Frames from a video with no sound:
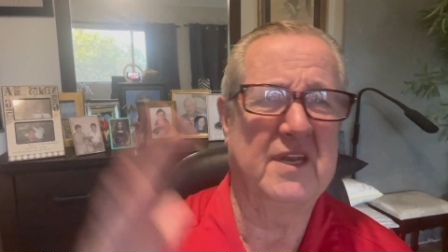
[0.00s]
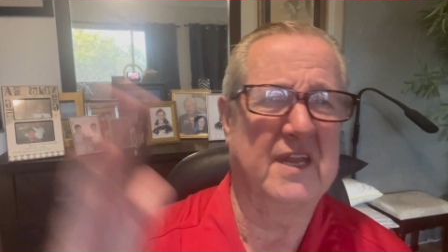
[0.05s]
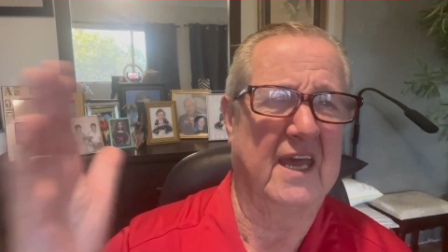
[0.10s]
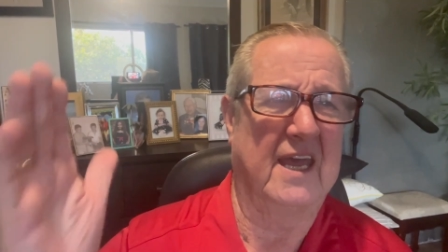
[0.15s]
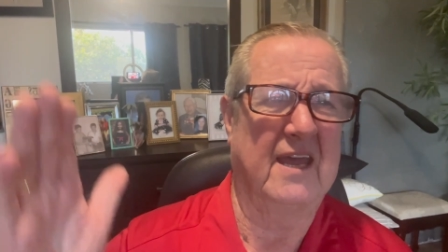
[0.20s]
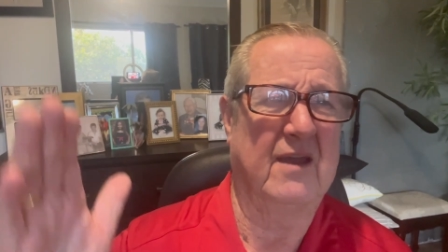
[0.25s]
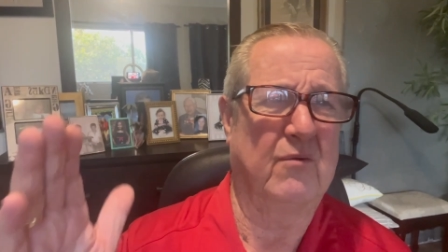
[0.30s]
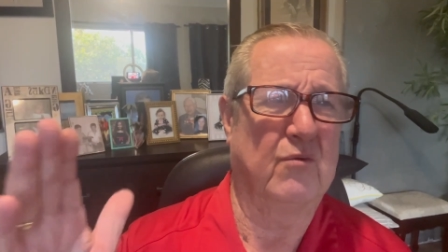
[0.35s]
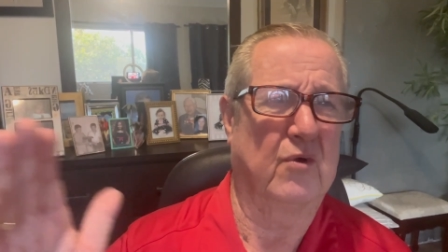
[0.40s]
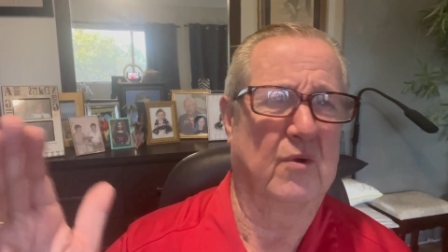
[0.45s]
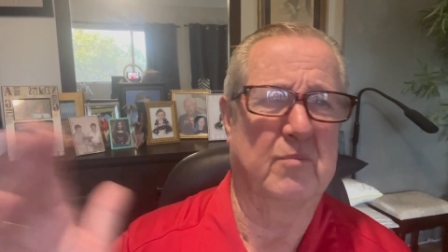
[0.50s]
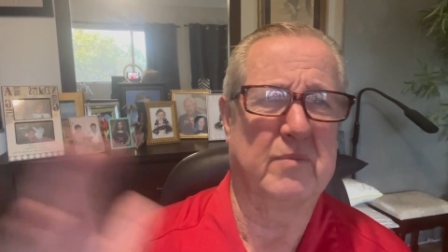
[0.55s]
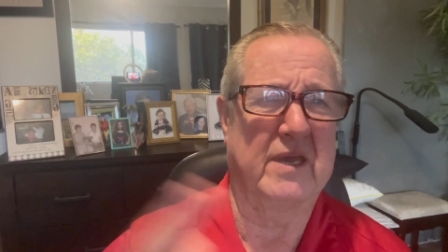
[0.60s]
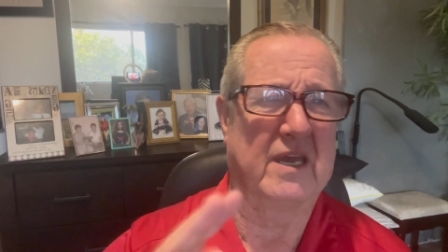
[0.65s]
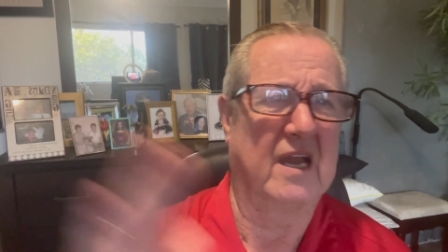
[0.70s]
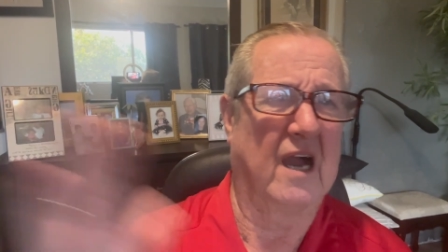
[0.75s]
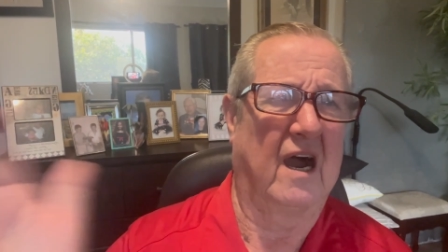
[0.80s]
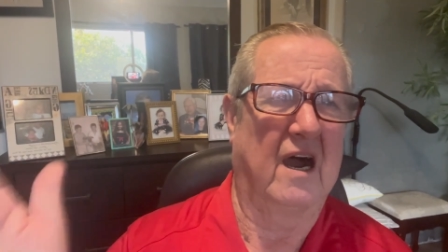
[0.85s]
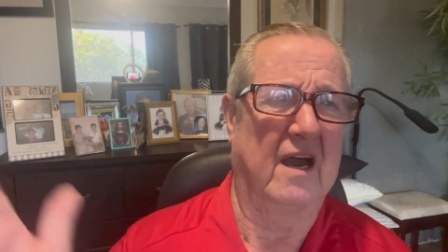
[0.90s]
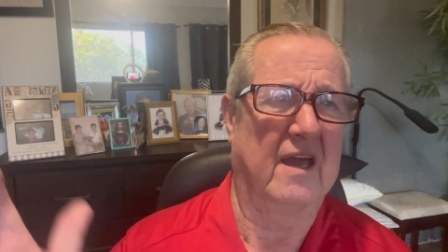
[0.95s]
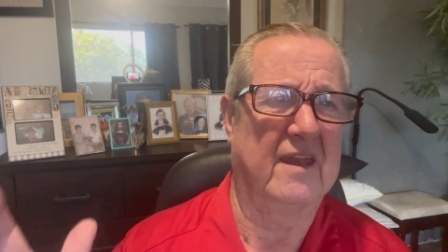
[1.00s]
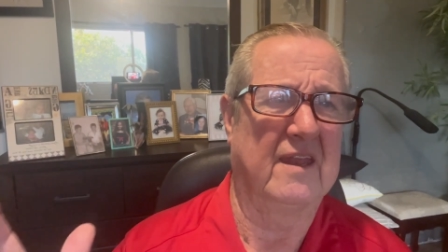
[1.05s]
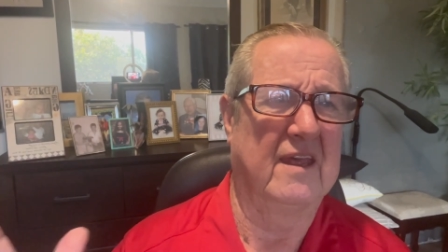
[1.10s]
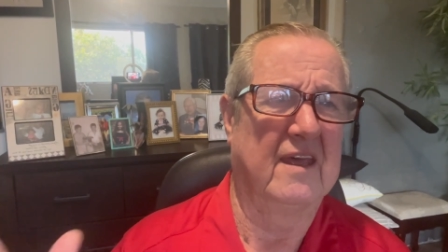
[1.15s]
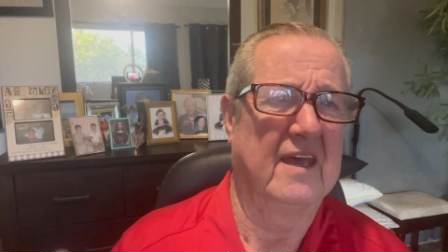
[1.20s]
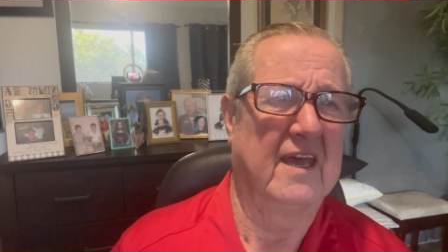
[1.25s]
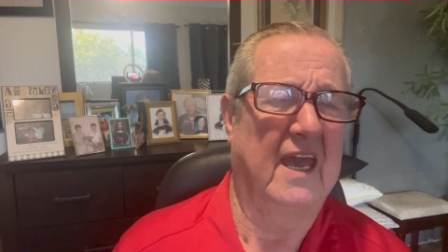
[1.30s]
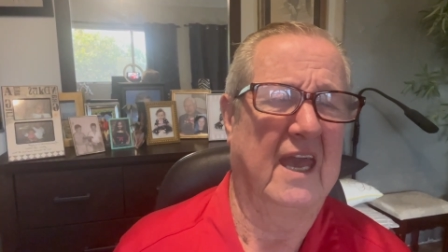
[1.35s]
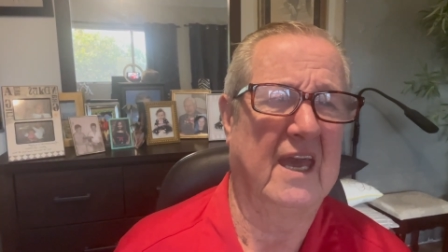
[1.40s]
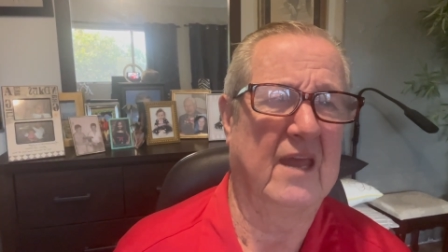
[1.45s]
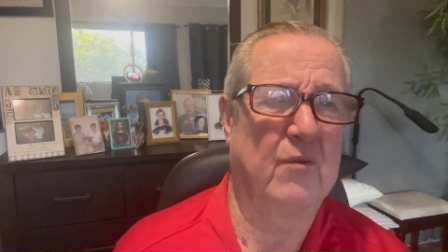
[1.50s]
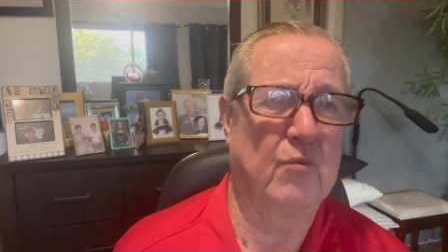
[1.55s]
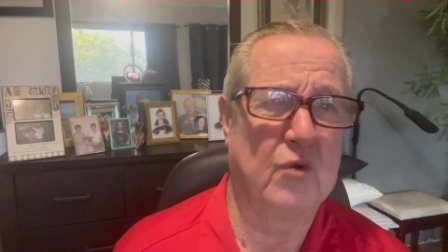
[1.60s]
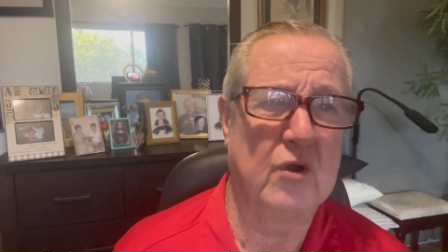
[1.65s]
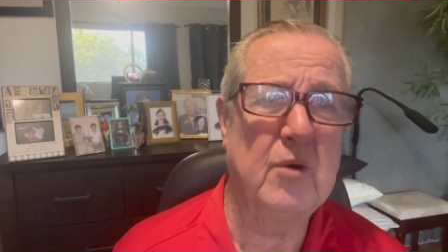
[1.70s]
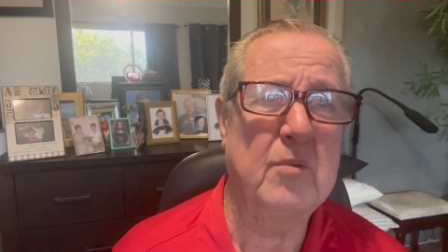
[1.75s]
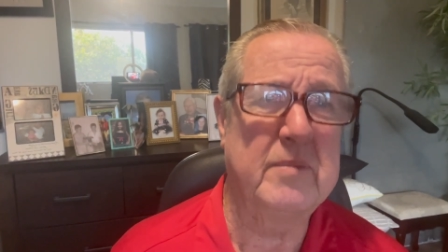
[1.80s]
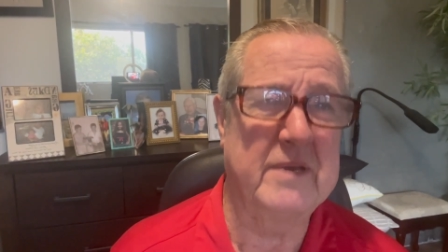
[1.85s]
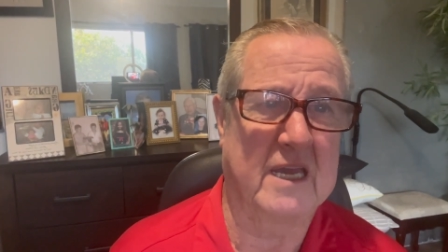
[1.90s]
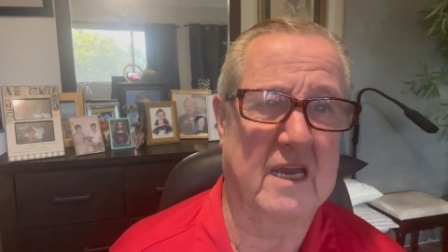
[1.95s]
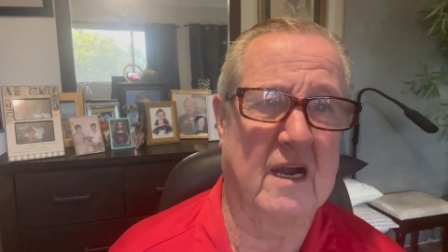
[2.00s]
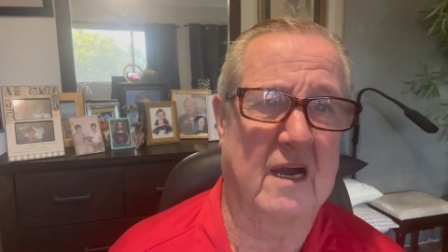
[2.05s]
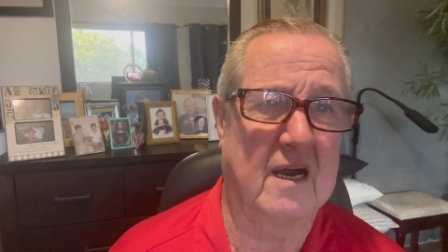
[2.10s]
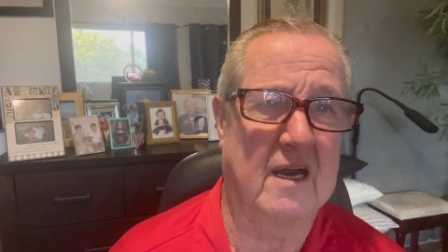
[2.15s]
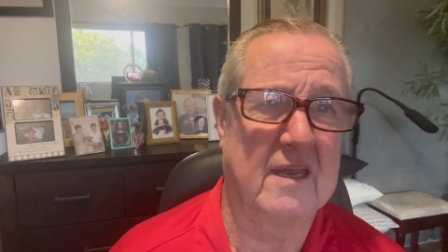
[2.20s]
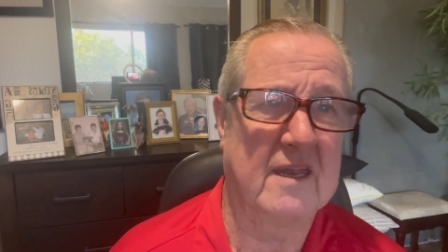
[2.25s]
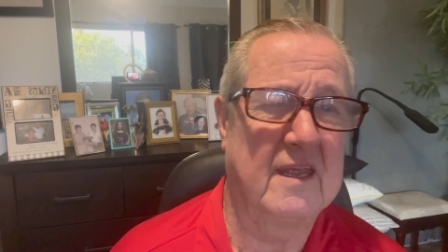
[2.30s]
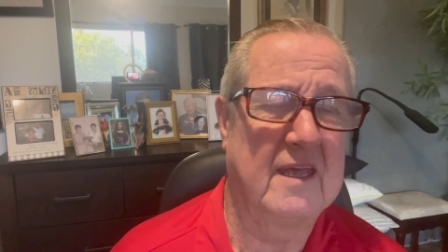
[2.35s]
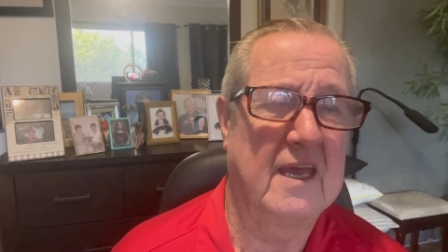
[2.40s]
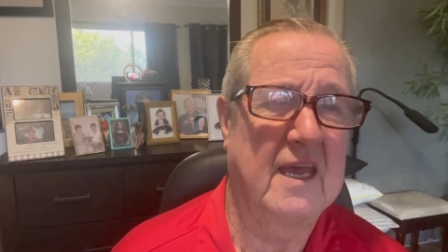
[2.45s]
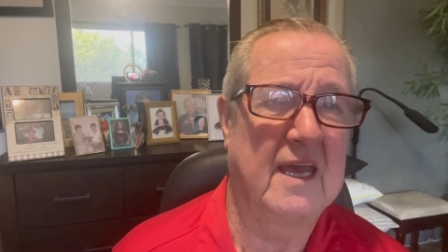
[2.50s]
day will be gone and will be gone.